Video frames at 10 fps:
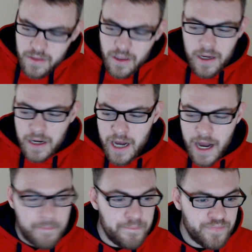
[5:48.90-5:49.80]

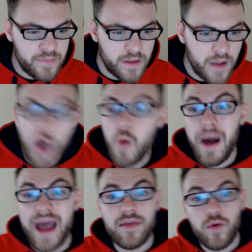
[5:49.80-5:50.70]
Oh,
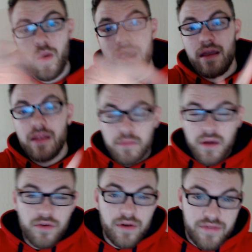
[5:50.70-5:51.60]
by the way, in the
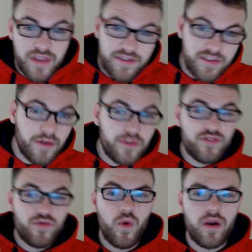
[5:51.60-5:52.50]
middle of this, I was
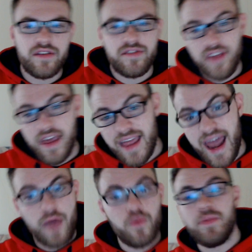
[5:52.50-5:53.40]
just wanted to say that
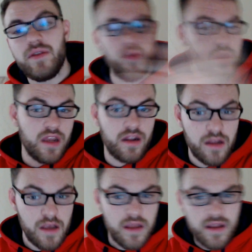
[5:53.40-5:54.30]
I will be doing a
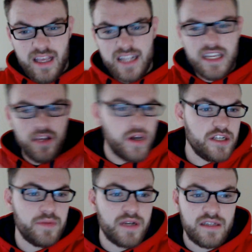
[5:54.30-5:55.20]

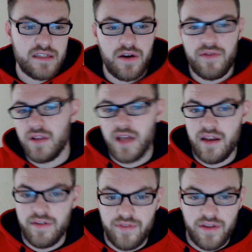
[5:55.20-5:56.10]
continuation because I still have a
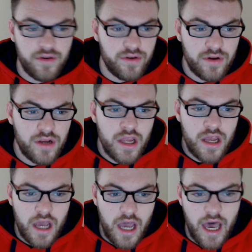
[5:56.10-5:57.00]
lot of other
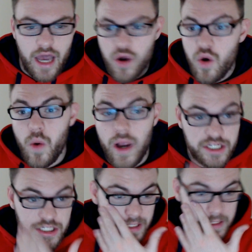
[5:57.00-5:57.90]

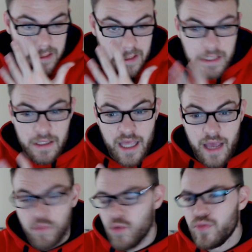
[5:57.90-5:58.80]
questions
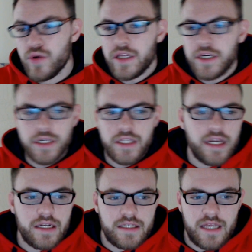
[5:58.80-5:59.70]
that were really good that
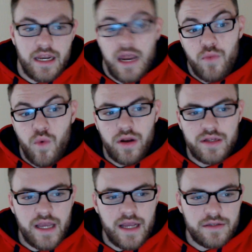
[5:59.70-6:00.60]
I decided I wanted
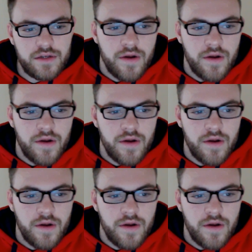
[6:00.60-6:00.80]
to answer.